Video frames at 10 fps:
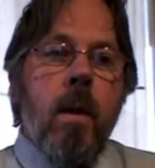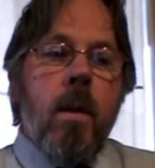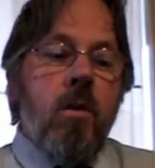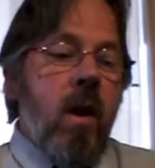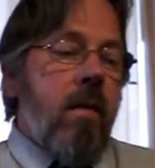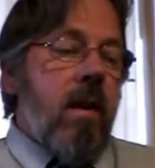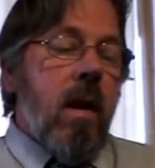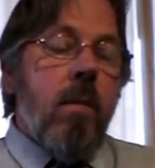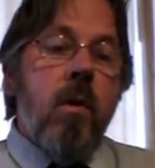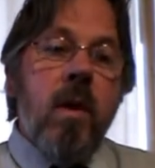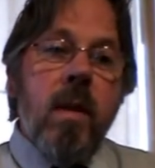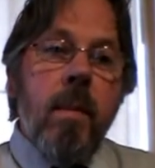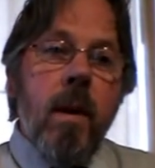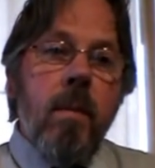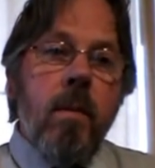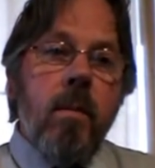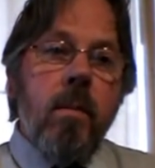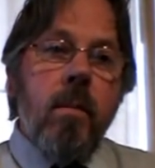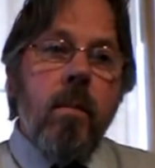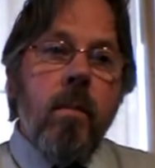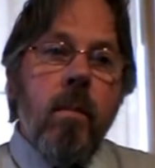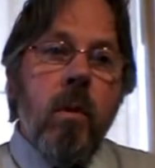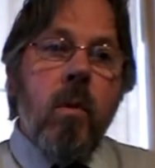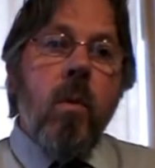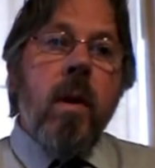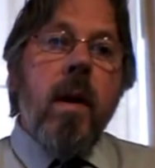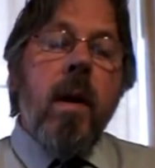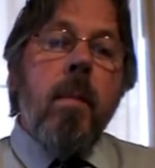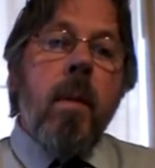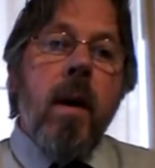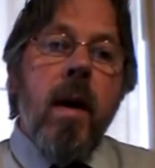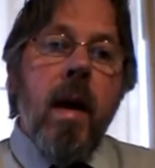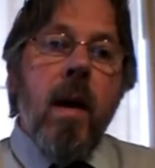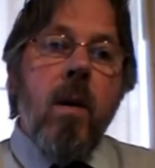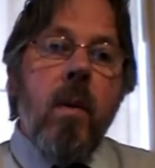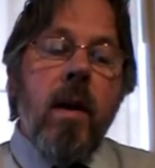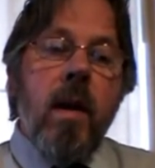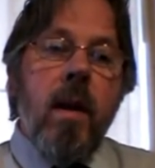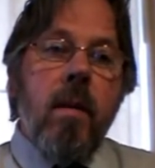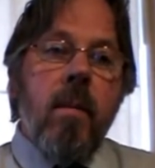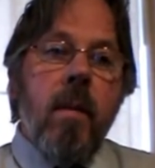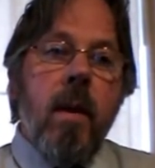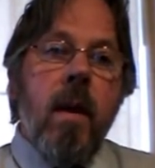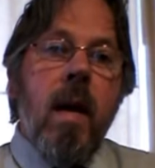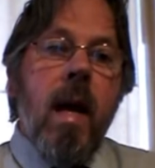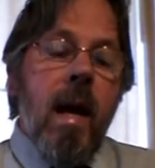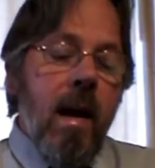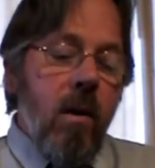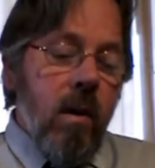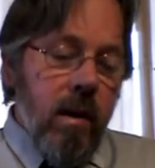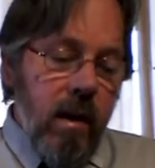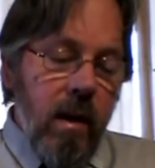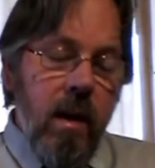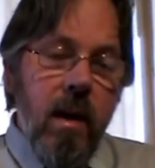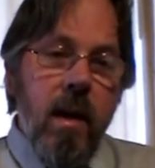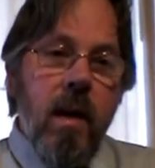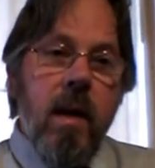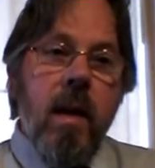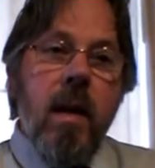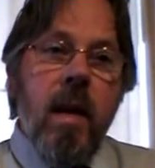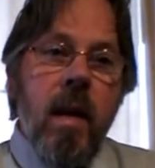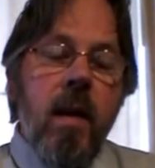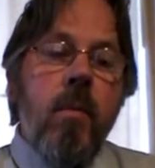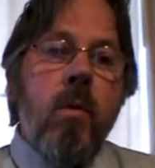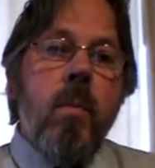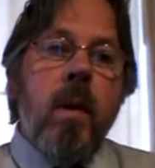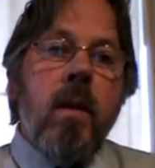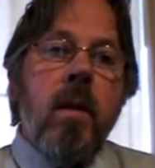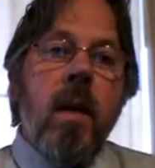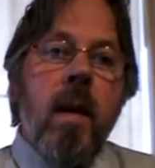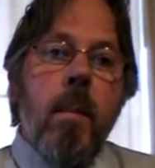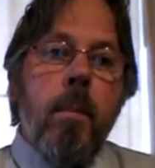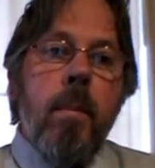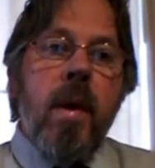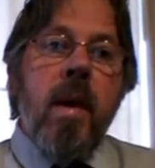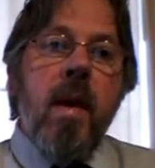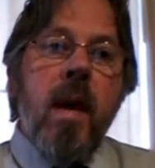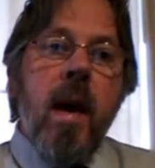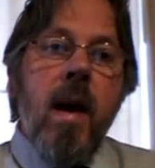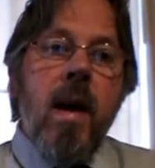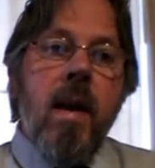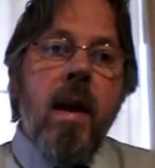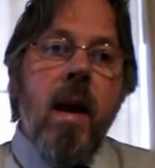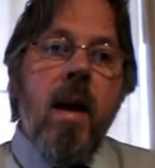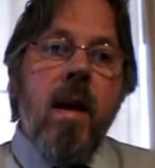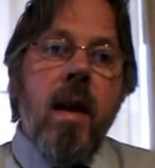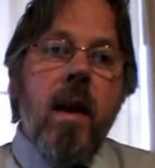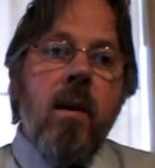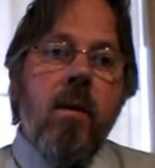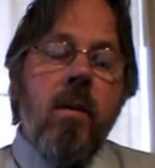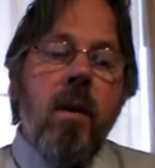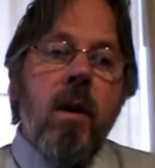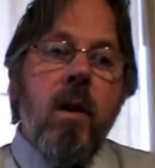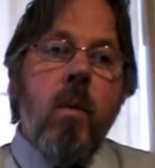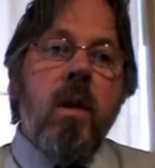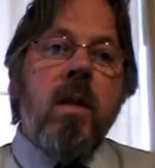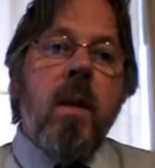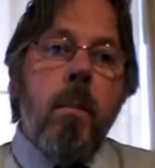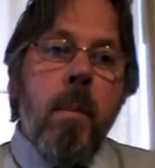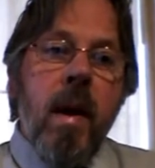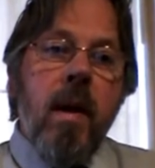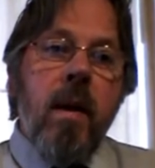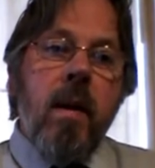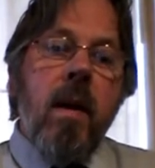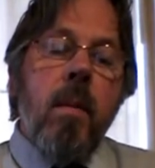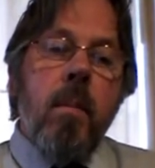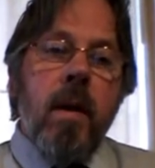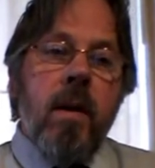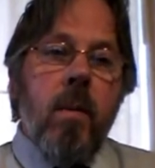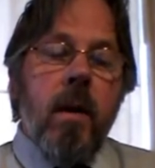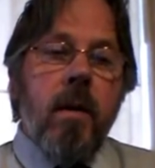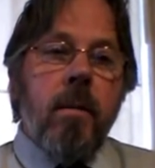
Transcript: So every time you read the Bible, you're calling him by Elohadi. Elohadi in Hebrew means B-A-A-L, which is a pagan mighty one.